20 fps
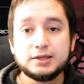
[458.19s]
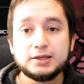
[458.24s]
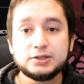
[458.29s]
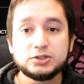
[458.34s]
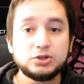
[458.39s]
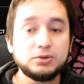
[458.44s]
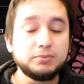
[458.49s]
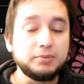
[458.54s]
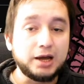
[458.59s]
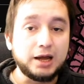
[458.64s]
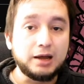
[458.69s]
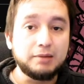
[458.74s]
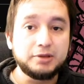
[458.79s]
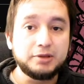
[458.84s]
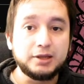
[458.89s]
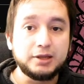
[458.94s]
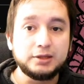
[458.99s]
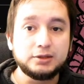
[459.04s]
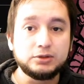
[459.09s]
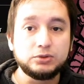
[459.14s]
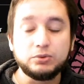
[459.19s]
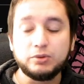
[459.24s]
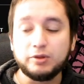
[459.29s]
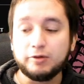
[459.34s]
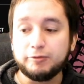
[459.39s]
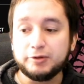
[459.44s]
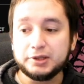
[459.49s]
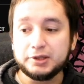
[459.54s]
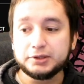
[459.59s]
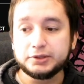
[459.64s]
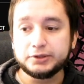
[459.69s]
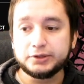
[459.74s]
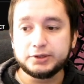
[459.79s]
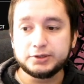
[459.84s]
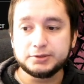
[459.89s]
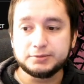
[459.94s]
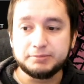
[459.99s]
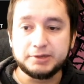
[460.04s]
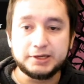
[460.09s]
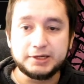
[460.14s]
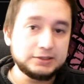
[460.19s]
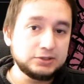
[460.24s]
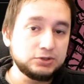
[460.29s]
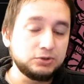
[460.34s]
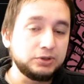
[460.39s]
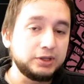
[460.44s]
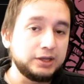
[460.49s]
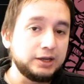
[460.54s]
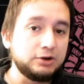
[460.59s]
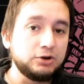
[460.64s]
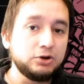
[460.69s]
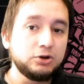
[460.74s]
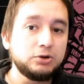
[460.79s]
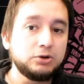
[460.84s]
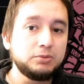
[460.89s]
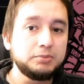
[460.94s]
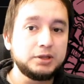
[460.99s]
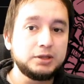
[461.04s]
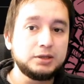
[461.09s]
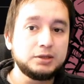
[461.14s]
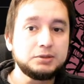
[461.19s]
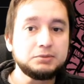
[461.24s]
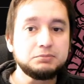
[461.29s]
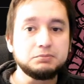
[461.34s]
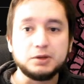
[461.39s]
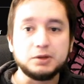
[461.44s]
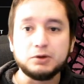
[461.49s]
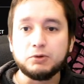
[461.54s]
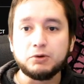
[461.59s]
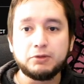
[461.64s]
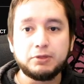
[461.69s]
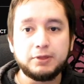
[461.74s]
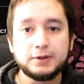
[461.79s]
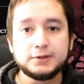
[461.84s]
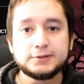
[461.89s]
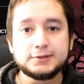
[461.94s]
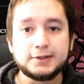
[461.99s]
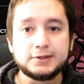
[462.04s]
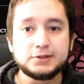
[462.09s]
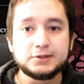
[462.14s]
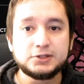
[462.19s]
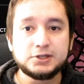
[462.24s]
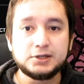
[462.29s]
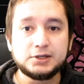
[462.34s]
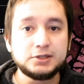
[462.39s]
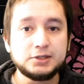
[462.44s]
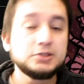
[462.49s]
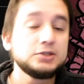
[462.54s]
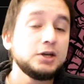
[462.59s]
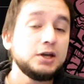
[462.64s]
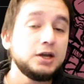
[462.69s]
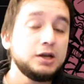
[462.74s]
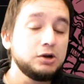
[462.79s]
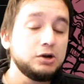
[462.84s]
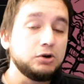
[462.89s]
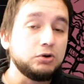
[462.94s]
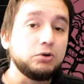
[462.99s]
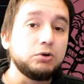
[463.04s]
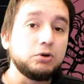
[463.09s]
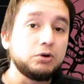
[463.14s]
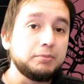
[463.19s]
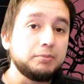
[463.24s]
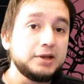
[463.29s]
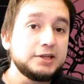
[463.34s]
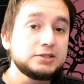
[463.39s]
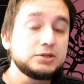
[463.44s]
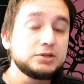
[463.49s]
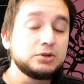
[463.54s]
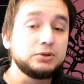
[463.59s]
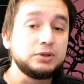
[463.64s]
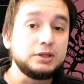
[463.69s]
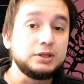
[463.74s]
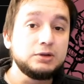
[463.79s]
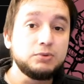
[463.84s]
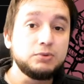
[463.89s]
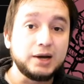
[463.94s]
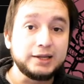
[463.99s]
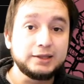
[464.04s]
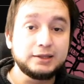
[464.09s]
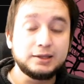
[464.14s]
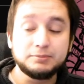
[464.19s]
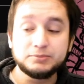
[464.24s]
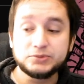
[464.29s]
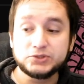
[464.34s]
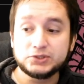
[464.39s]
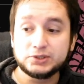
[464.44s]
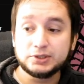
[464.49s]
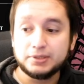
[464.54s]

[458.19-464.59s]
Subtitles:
some update to the filters based on the economy or things that change or based on new items,